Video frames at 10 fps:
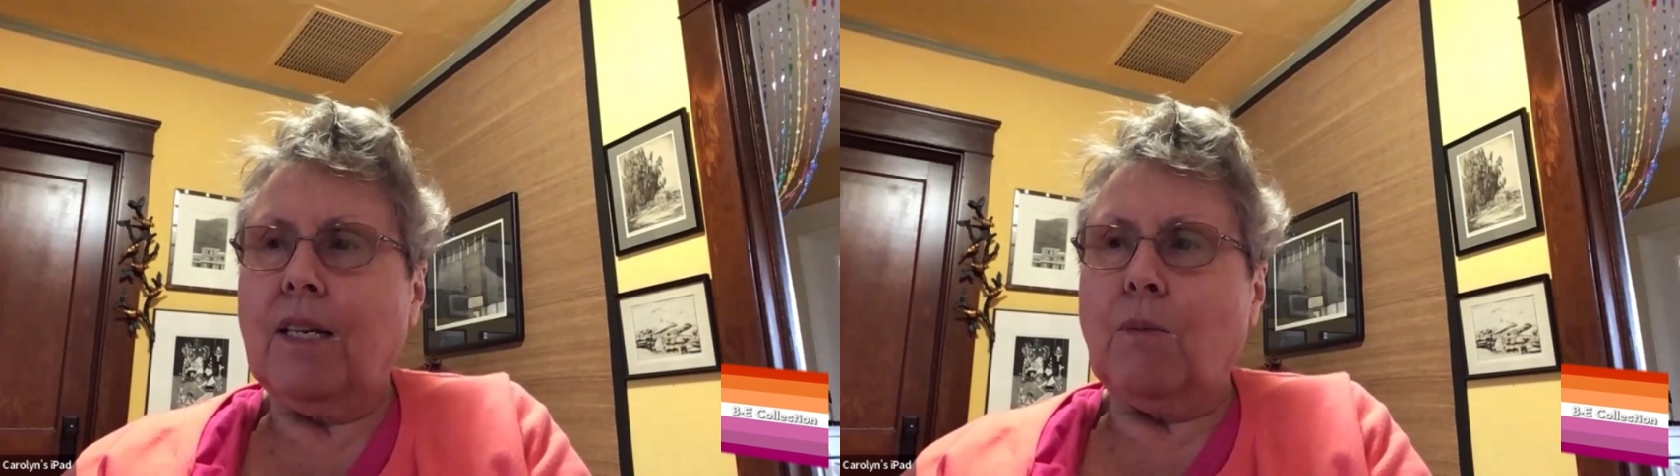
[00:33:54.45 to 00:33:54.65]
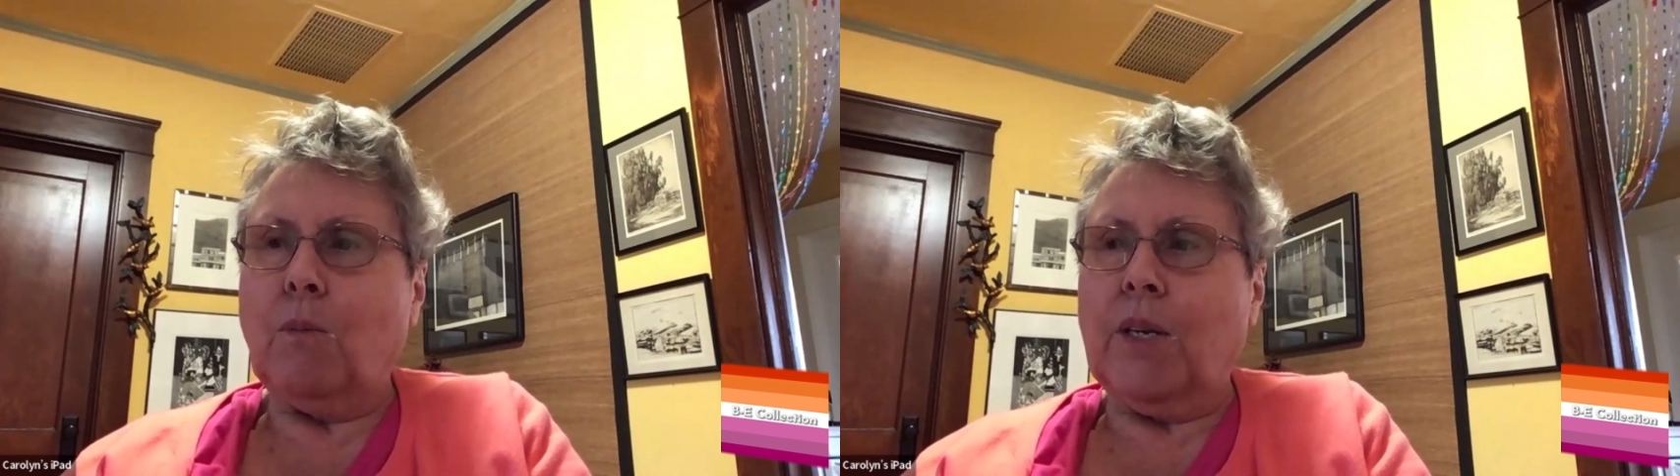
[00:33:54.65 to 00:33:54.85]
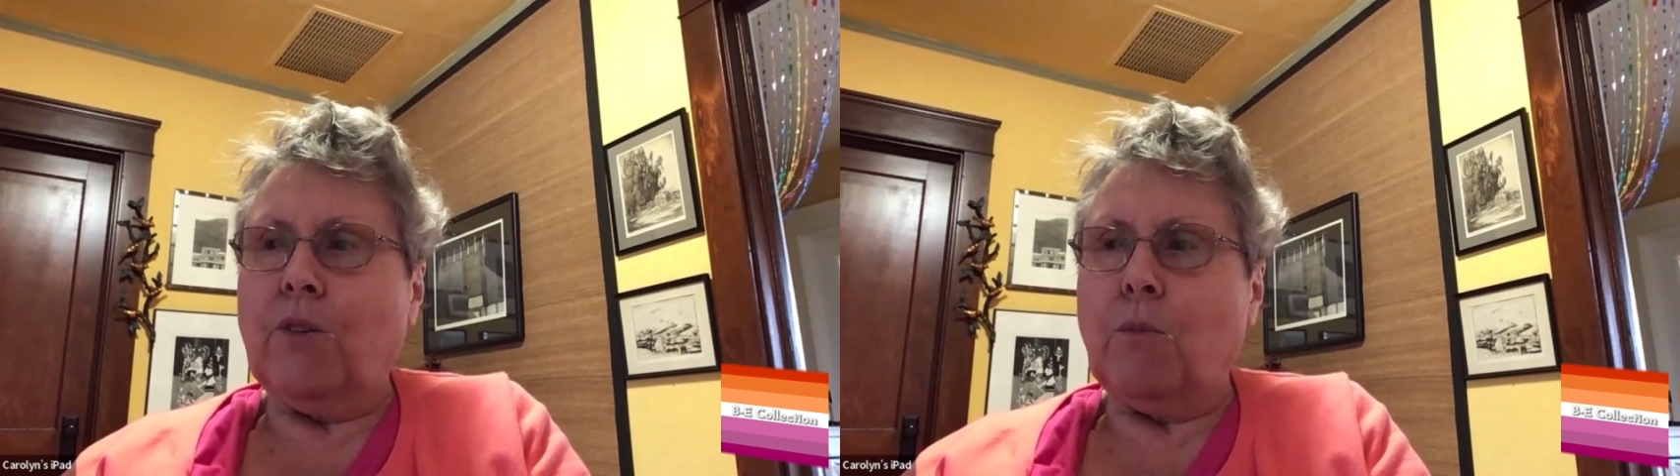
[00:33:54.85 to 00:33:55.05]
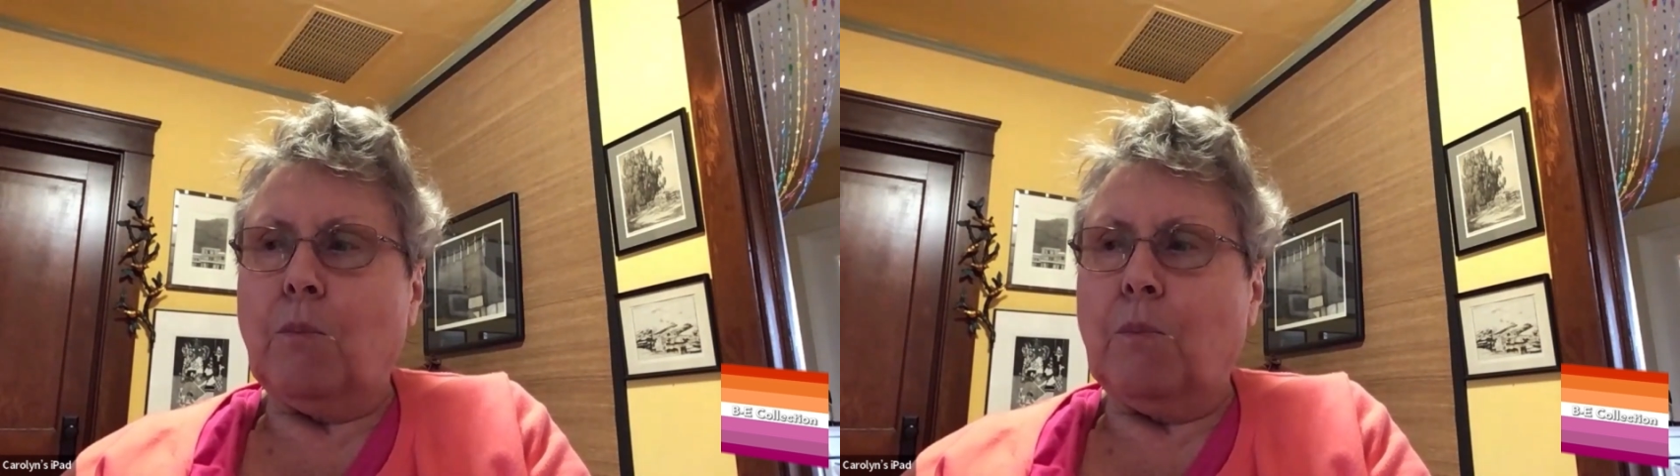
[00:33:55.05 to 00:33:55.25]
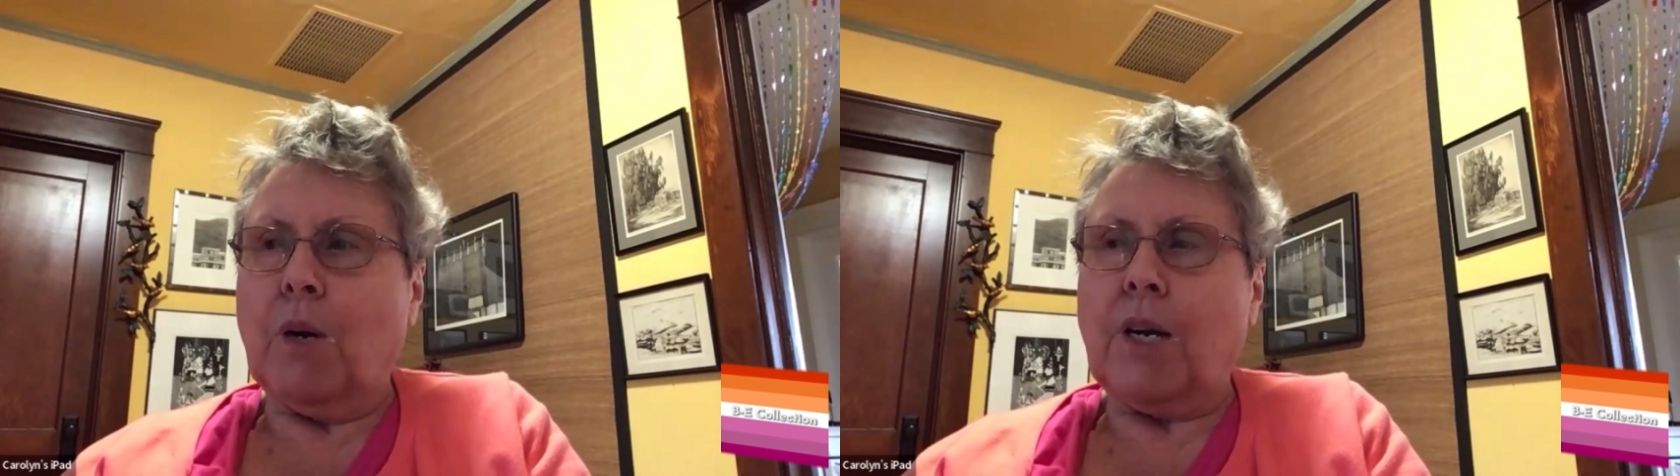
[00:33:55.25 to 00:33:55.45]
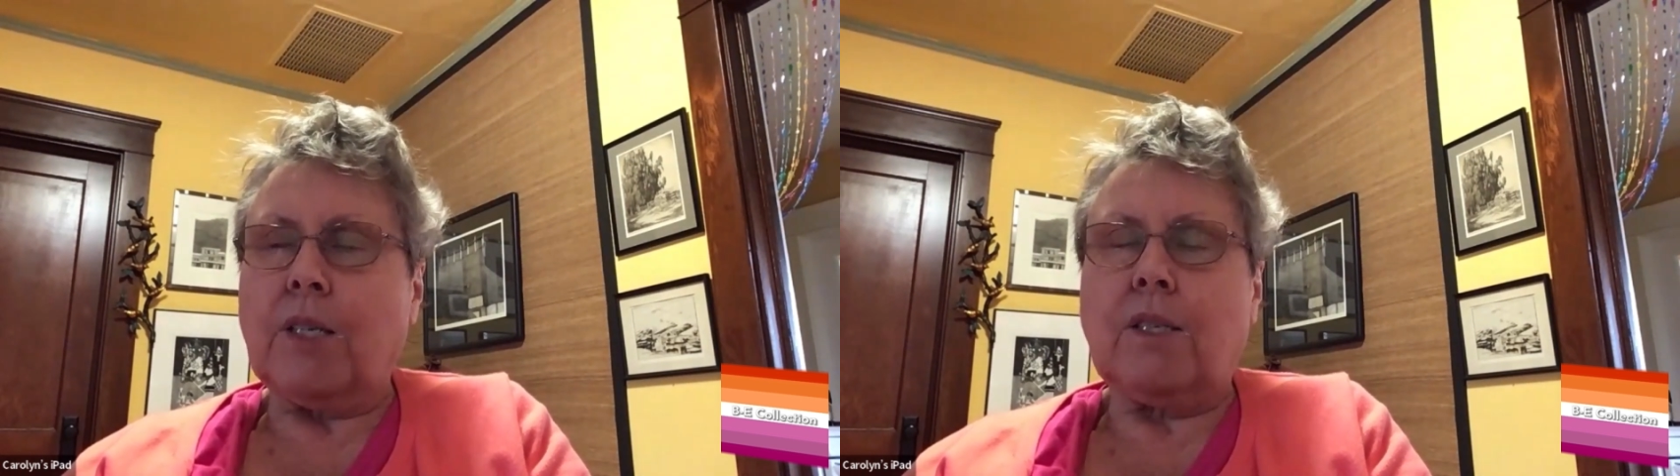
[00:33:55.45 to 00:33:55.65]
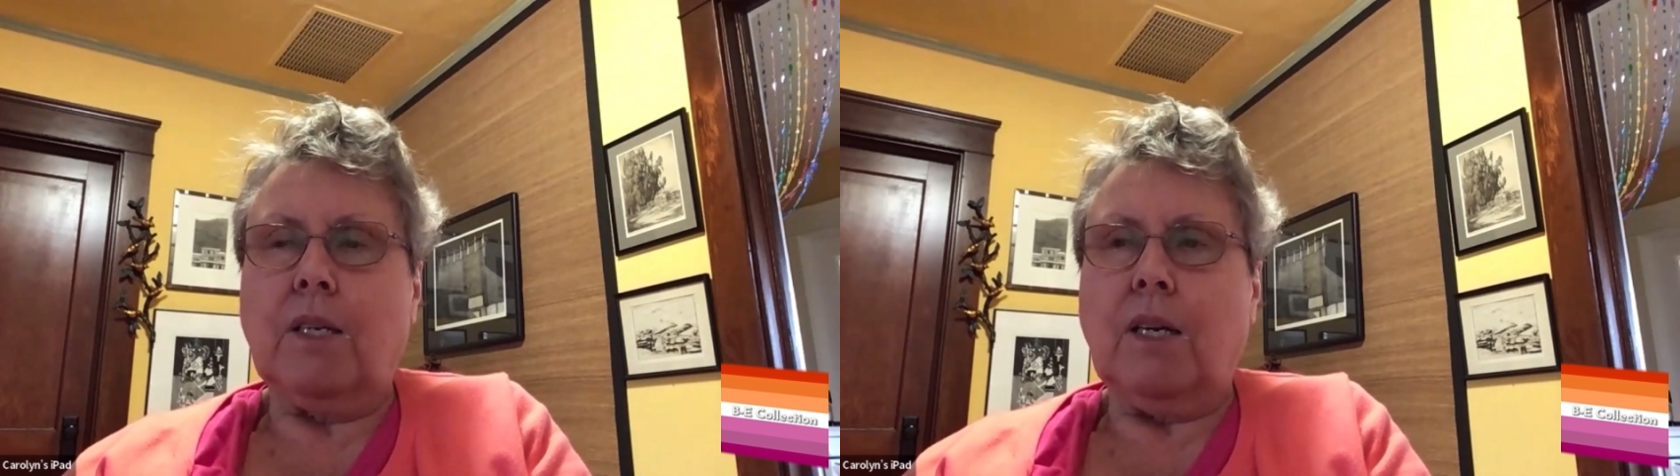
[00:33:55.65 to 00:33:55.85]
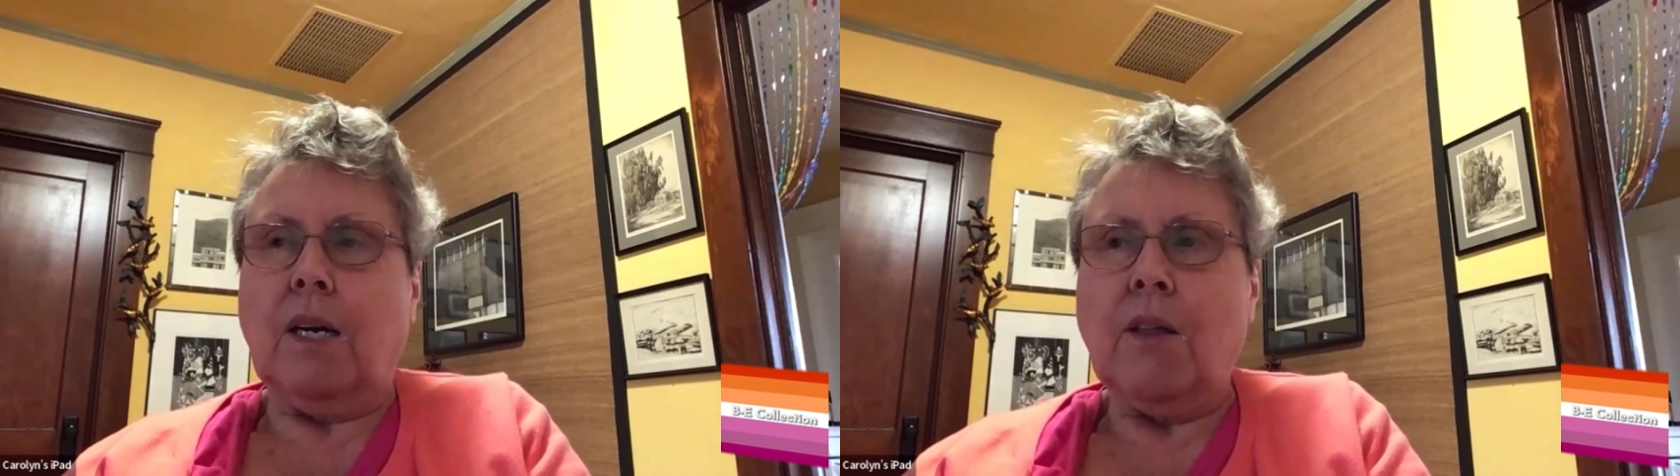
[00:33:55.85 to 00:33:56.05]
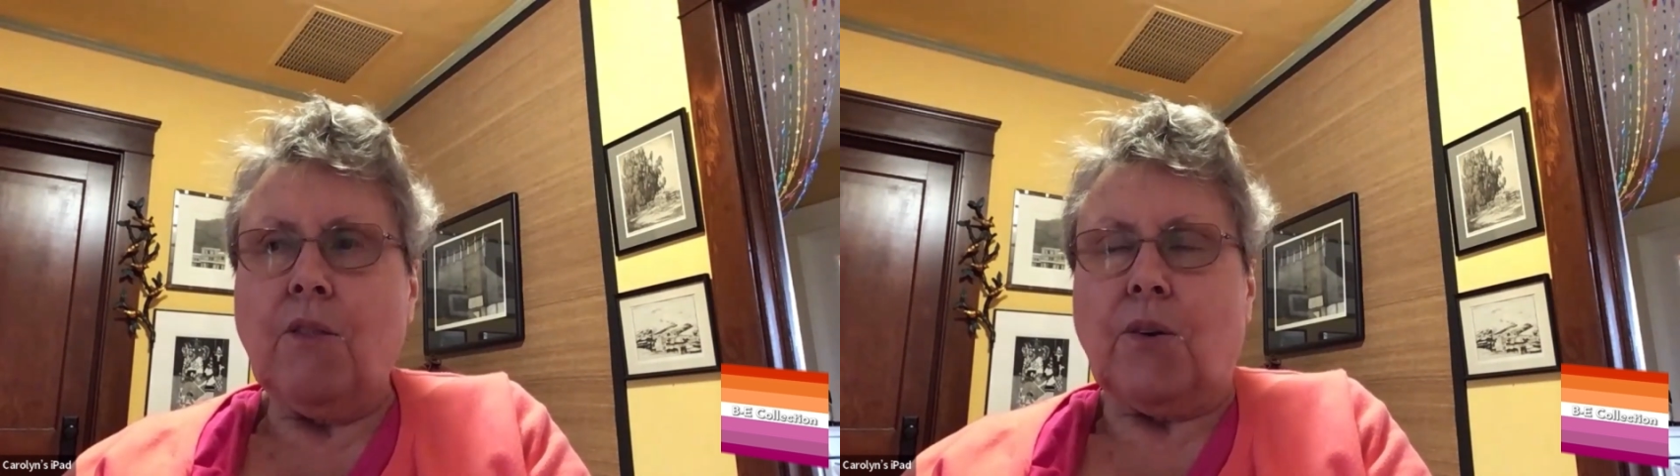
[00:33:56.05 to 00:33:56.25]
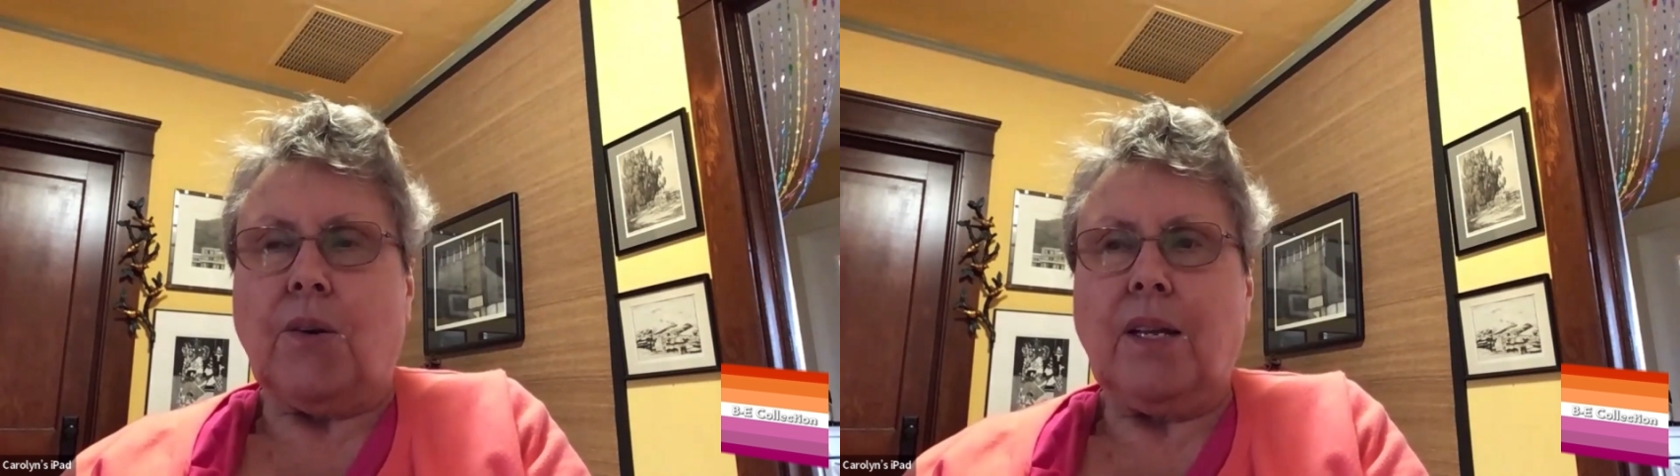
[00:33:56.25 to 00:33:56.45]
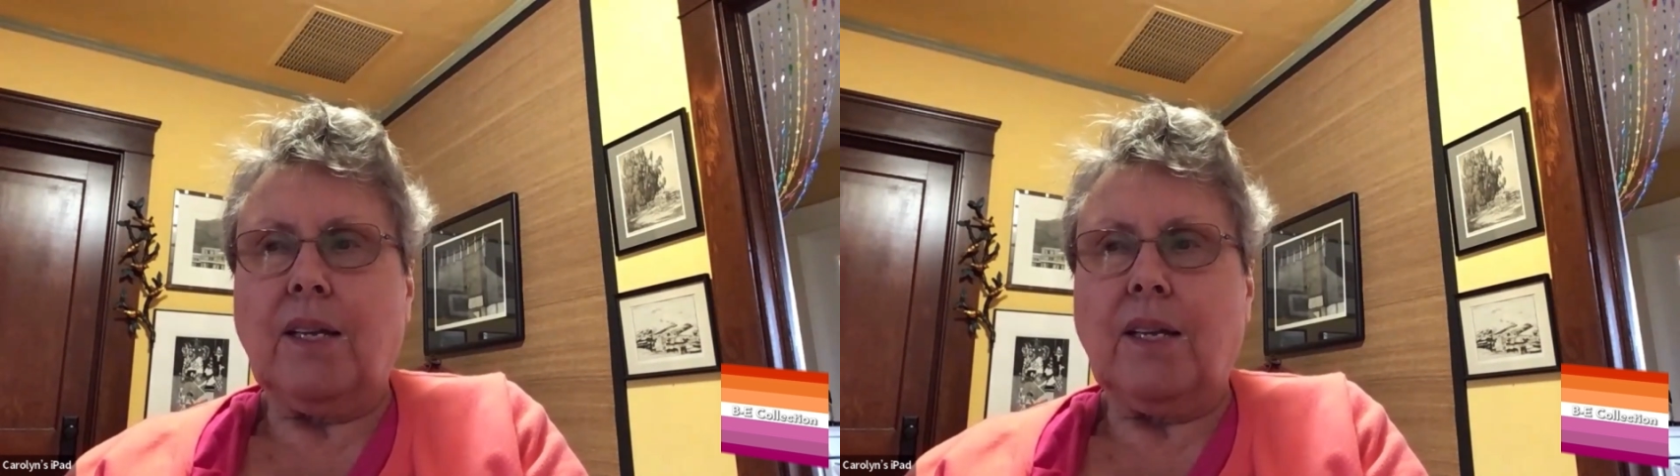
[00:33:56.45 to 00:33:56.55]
when you marked other.